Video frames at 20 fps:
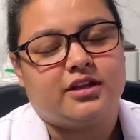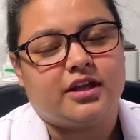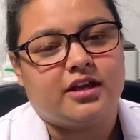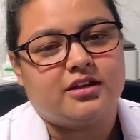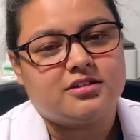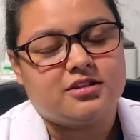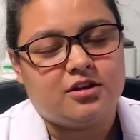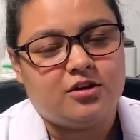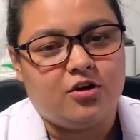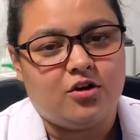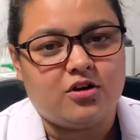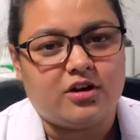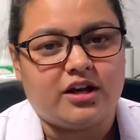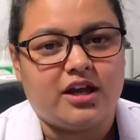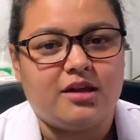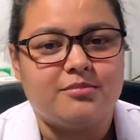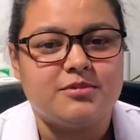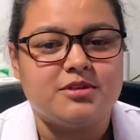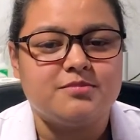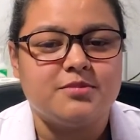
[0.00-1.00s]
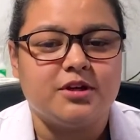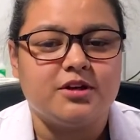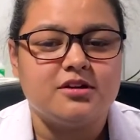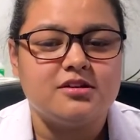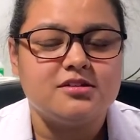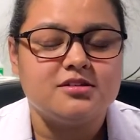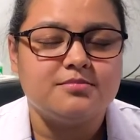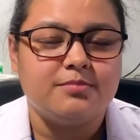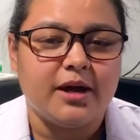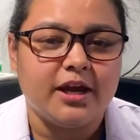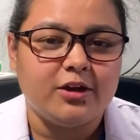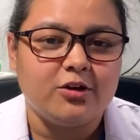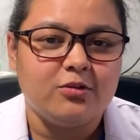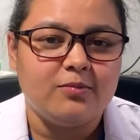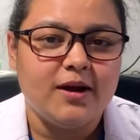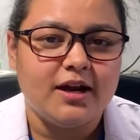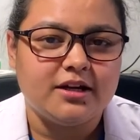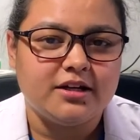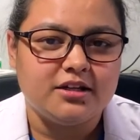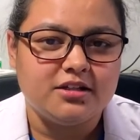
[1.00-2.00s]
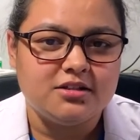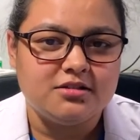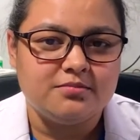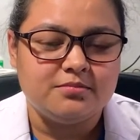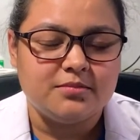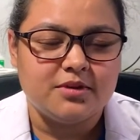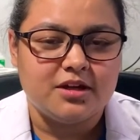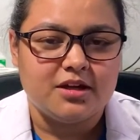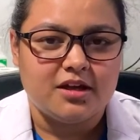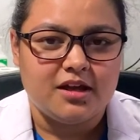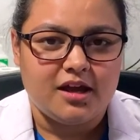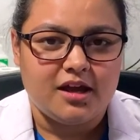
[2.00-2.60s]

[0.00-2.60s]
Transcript: takes a long time is because mycobacterium